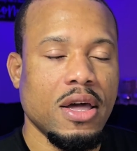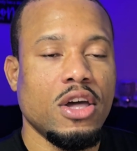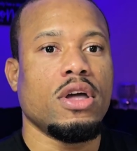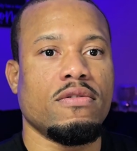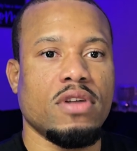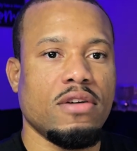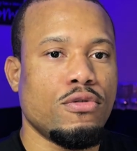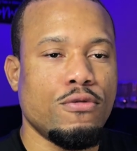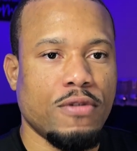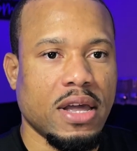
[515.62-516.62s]
Even if you
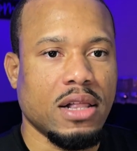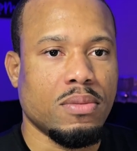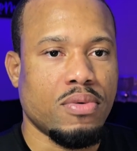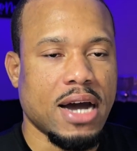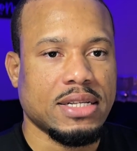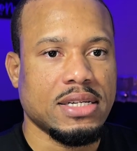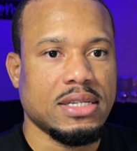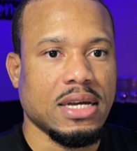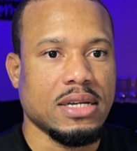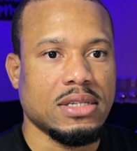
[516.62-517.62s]
fail the practice
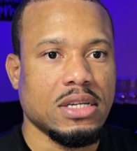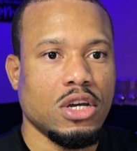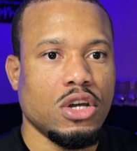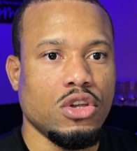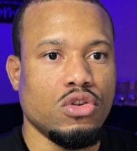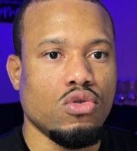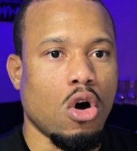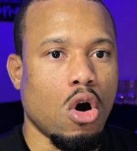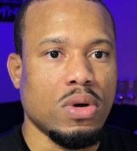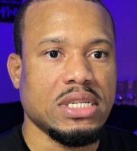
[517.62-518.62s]
test, you
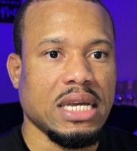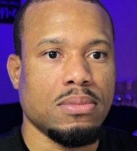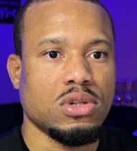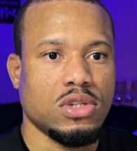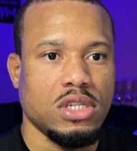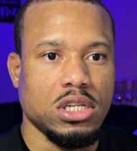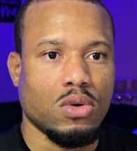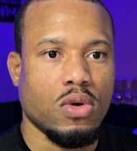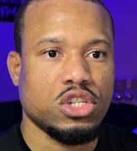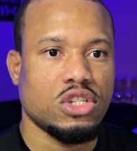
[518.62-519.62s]
always able to see the
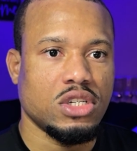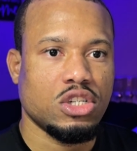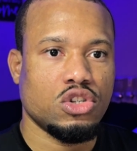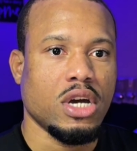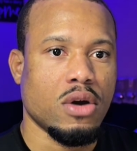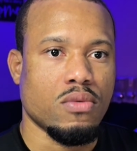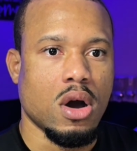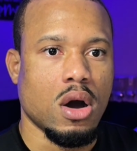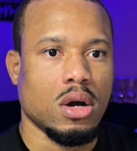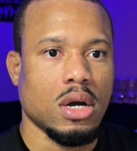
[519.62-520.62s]
questions that you get
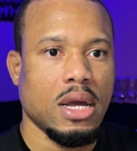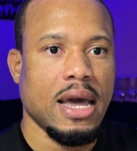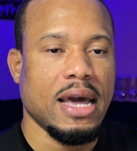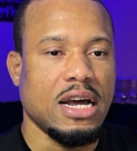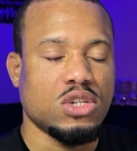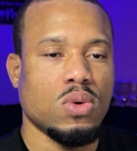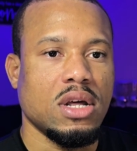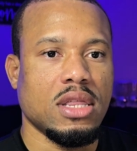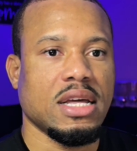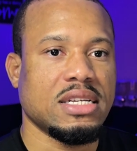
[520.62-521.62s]
wrong. And that's one of the
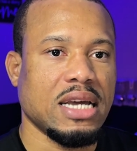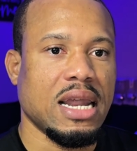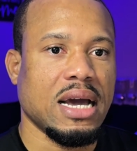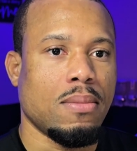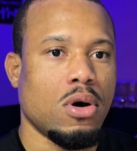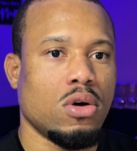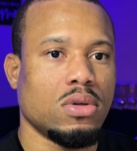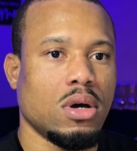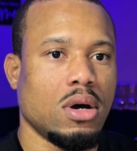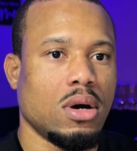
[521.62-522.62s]
things I like
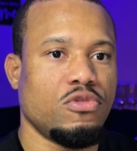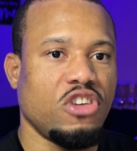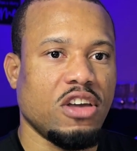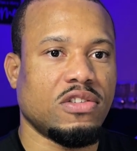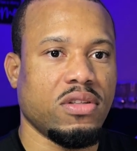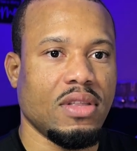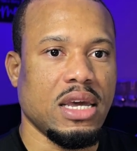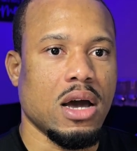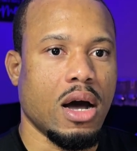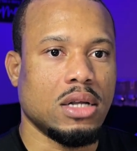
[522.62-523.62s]
about Jason
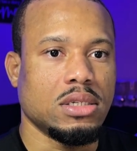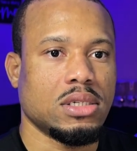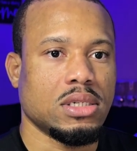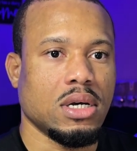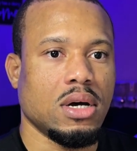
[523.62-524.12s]
Dion's